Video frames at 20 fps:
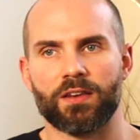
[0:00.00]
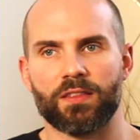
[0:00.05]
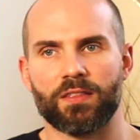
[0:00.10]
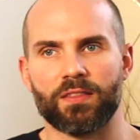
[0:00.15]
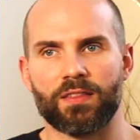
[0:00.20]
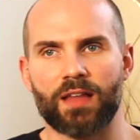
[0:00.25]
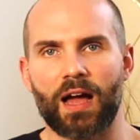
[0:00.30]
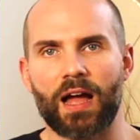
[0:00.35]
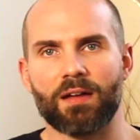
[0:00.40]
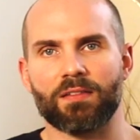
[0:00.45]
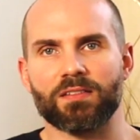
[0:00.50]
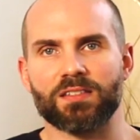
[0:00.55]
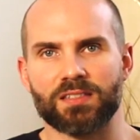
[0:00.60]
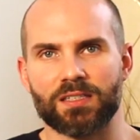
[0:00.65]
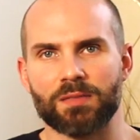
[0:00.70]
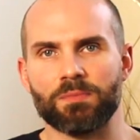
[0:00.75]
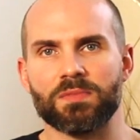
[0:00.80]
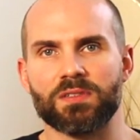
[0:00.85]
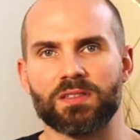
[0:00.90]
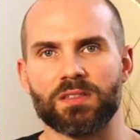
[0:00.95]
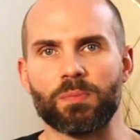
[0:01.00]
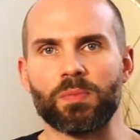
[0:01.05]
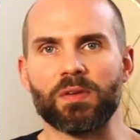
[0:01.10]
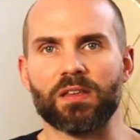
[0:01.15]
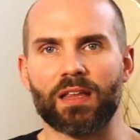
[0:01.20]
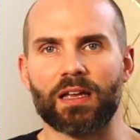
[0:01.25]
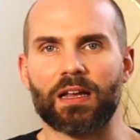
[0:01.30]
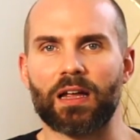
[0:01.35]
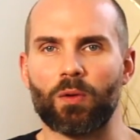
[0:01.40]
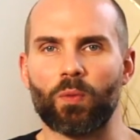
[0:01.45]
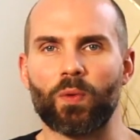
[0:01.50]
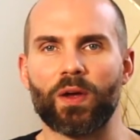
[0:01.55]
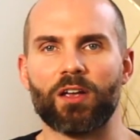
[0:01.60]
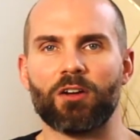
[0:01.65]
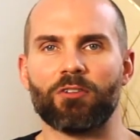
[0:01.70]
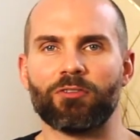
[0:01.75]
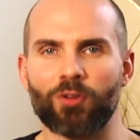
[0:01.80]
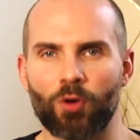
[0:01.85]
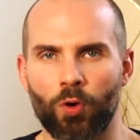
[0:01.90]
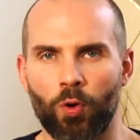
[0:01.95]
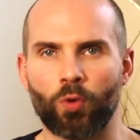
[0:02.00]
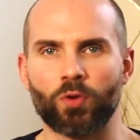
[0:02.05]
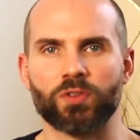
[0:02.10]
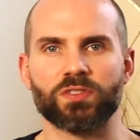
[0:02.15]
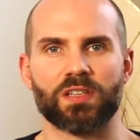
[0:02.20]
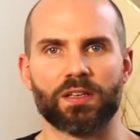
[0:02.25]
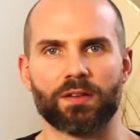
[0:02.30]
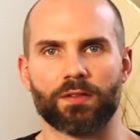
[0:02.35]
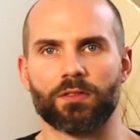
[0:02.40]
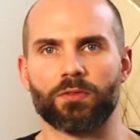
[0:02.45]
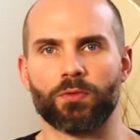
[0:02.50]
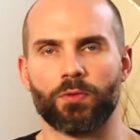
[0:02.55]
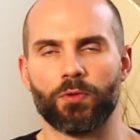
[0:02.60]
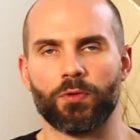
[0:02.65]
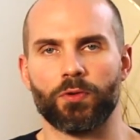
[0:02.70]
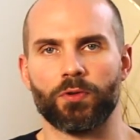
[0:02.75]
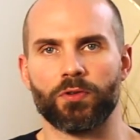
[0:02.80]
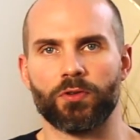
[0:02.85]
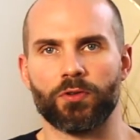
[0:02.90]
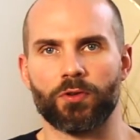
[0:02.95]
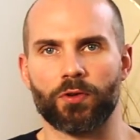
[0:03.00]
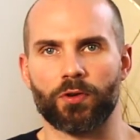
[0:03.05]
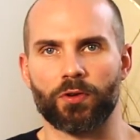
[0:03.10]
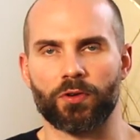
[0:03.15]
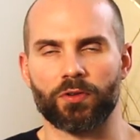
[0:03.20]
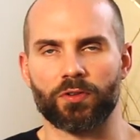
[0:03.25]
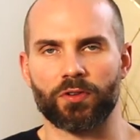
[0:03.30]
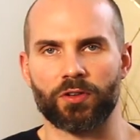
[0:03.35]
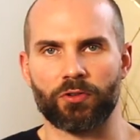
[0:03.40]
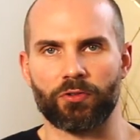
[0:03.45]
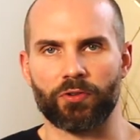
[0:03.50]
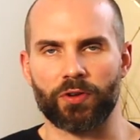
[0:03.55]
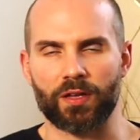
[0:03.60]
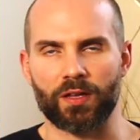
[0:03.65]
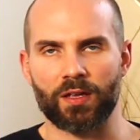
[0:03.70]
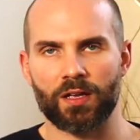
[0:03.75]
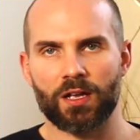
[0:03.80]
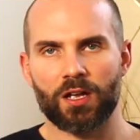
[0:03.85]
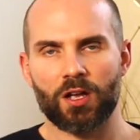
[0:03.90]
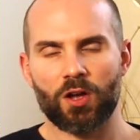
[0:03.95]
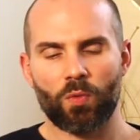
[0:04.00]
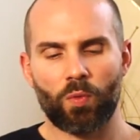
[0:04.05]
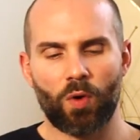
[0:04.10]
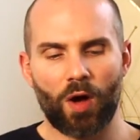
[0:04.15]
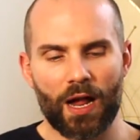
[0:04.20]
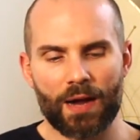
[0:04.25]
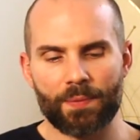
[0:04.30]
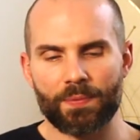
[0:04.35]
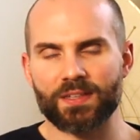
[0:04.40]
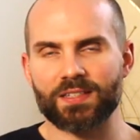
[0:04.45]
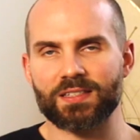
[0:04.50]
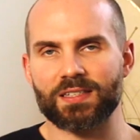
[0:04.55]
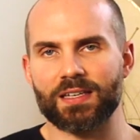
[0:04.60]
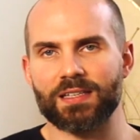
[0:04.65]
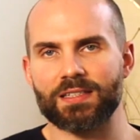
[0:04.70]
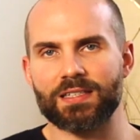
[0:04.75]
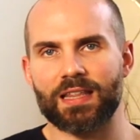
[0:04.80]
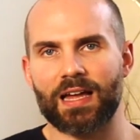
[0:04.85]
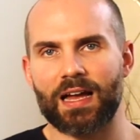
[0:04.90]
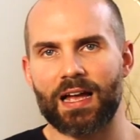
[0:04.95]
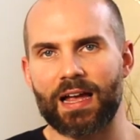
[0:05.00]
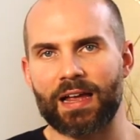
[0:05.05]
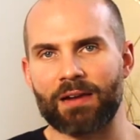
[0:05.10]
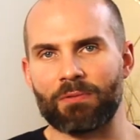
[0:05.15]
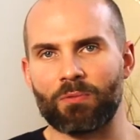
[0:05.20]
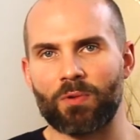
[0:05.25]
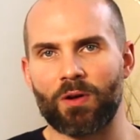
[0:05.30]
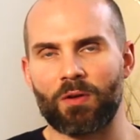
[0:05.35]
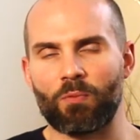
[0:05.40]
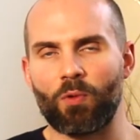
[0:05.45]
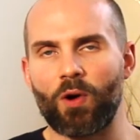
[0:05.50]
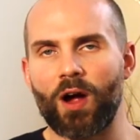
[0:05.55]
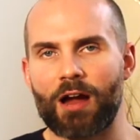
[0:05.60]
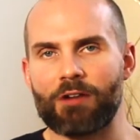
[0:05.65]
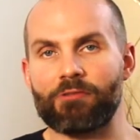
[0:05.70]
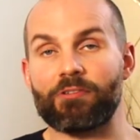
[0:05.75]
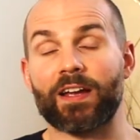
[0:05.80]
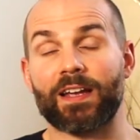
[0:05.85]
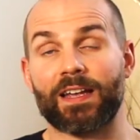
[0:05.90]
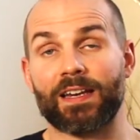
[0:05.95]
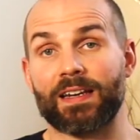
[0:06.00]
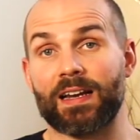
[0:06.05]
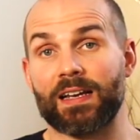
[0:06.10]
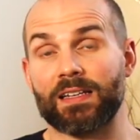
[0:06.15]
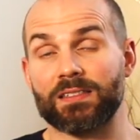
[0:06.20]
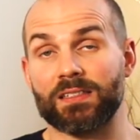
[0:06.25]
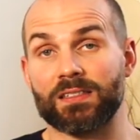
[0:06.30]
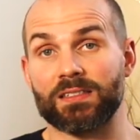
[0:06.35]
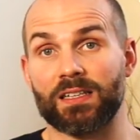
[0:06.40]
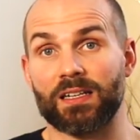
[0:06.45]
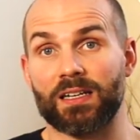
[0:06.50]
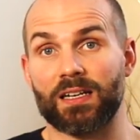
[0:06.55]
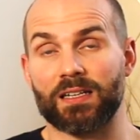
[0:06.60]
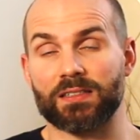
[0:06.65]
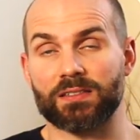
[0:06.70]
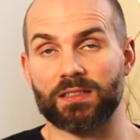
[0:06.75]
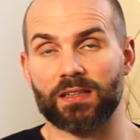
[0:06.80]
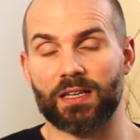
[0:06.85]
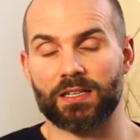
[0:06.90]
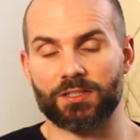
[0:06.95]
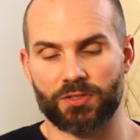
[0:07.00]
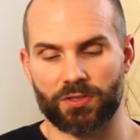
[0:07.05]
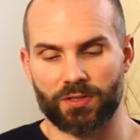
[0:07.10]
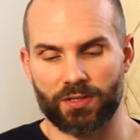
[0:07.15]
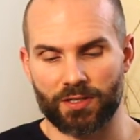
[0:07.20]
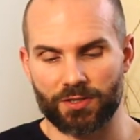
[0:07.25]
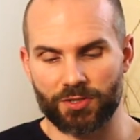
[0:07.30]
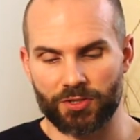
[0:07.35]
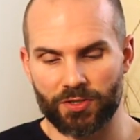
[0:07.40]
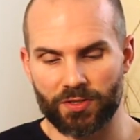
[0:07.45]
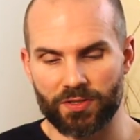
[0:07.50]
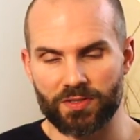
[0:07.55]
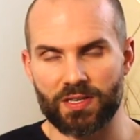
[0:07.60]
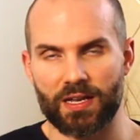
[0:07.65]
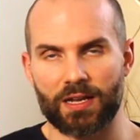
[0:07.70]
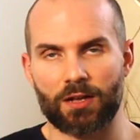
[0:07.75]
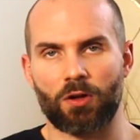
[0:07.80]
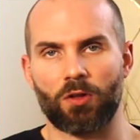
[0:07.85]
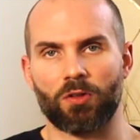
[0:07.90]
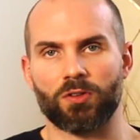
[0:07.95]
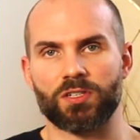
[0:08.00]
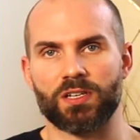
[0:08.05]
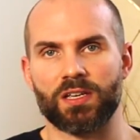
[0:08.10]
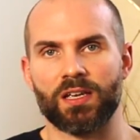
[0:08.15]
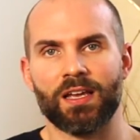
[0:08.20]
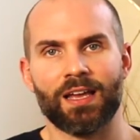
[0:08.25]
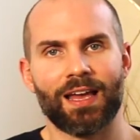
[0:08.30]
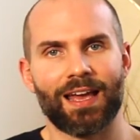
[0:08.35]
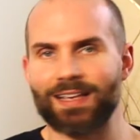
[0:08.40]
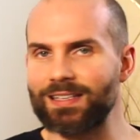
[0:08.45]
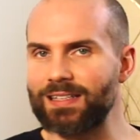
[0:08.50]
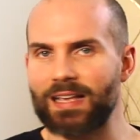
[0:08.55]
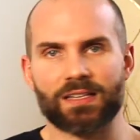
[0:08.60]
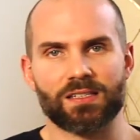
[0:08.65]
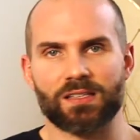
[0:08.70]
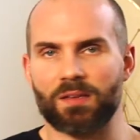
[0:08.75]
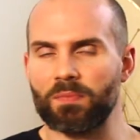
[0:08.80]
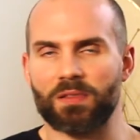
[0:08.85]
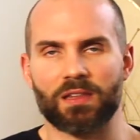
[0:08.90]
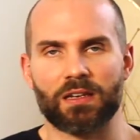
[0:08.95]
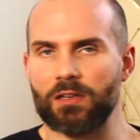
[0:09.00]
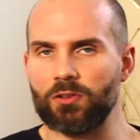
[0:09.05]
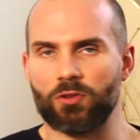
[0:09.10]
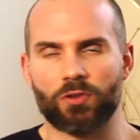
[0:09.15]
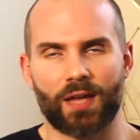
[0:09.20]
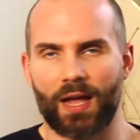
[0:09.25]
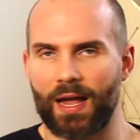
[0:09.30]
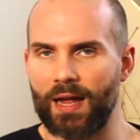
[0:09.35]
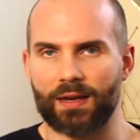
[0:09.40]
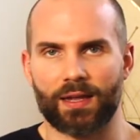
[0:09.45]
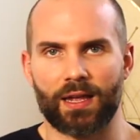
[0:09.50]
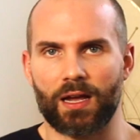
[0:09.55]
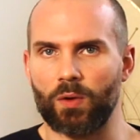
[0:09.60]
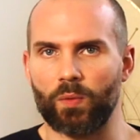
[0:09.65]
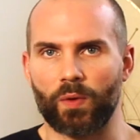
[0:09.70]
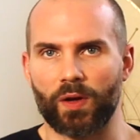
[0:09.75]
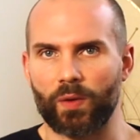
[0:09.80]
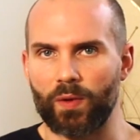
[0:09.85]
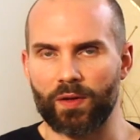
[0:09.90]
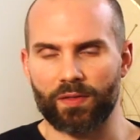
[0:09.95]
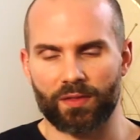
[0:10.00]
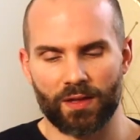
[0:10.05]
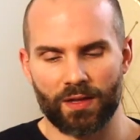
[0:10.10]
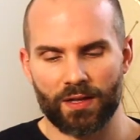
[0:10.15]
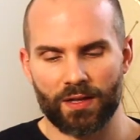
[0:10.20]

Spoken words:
That seems to be like a way of coasting through your degree. What I would say to that, and what I recognize as a lecturer and a tutor in psychology, is that's something that you can't get away with.